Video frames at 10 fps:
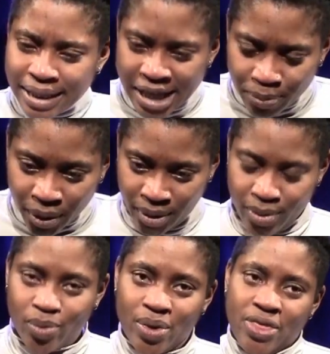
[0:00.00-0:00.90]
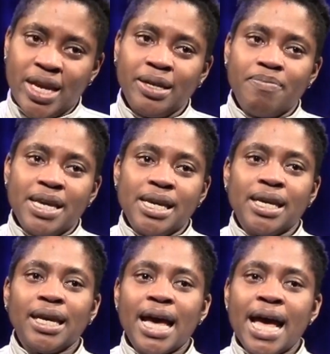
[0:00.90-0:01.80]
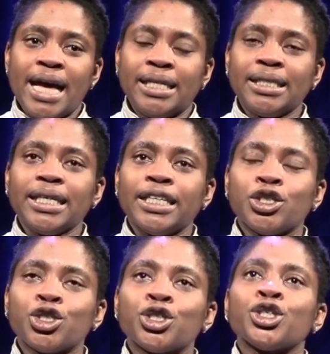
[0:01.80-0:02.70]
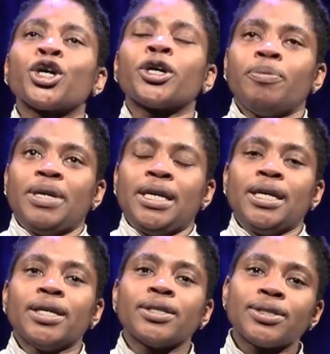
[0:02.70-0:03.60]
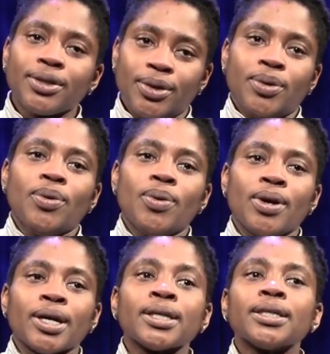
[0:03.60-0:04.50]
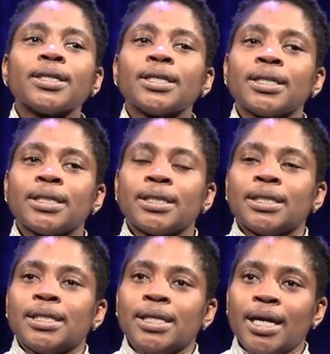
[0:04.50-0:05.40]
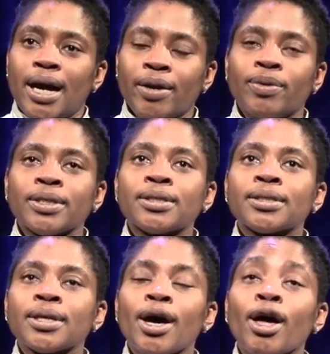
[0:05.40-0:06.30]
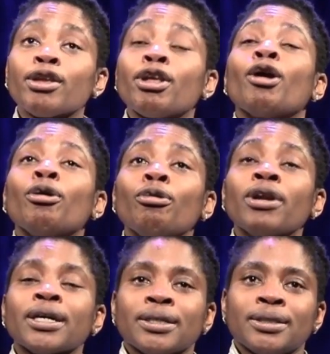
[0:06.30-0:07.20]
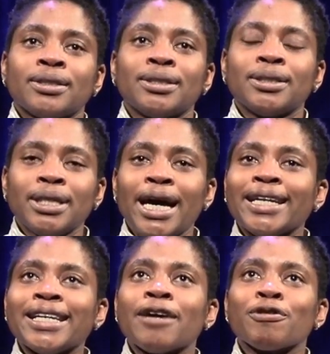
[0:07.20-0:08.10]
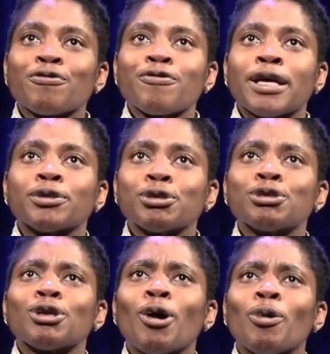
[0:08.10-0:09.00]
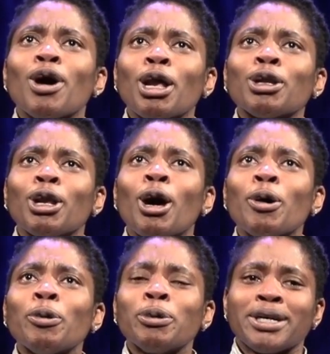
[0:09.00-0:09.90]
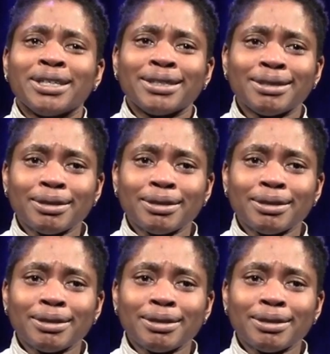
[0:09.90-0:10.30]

deep within me, and it shook me to the core. I was alone. I never felt so alone.